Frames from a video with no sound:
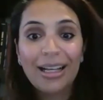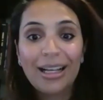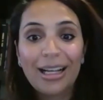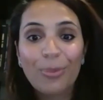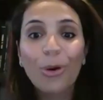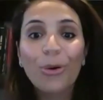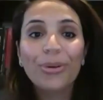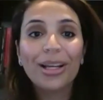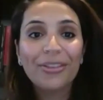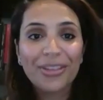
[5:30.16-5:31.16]
A more
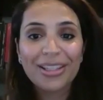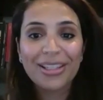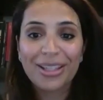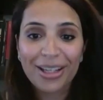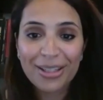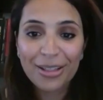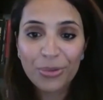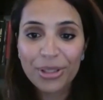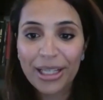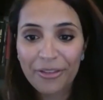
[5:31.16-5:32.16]
relevant title
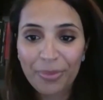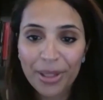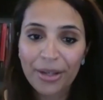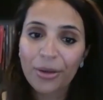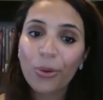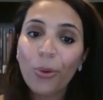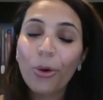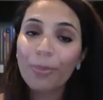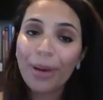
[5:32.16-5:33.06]
would have been The Core